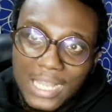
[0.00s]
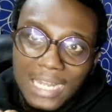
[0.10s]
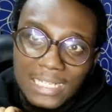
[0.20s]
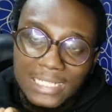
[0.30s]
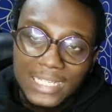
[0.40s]

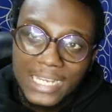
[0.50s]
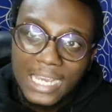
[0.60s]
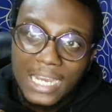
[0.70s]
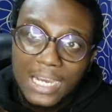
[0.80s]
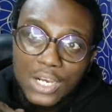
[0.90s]
and they
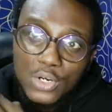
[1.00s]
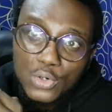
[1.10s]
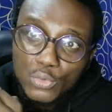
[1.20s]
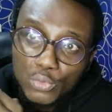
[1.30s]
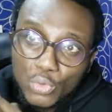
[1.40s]
are
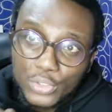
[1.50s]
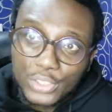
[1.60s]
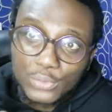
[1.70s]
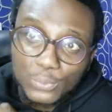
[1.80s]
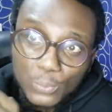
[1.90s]

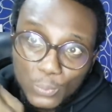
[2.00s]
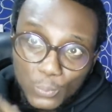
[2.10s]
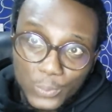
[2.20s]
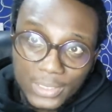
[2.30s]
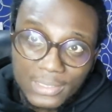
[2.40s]
running
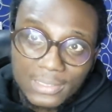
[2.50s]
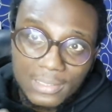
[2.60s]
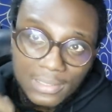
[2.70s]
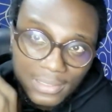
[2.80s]
with